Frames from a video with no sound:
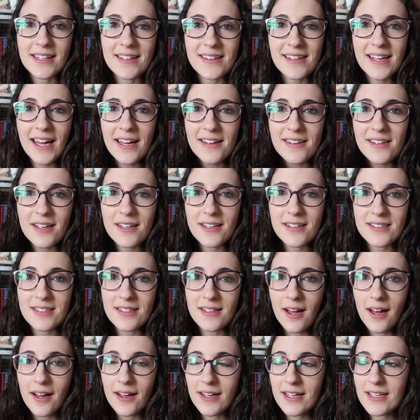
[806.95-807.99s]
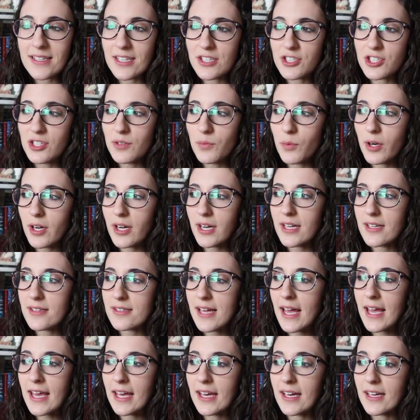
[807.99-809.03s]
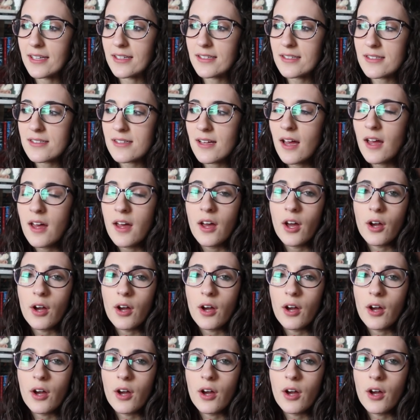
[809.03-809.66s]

because he has a condition where his hands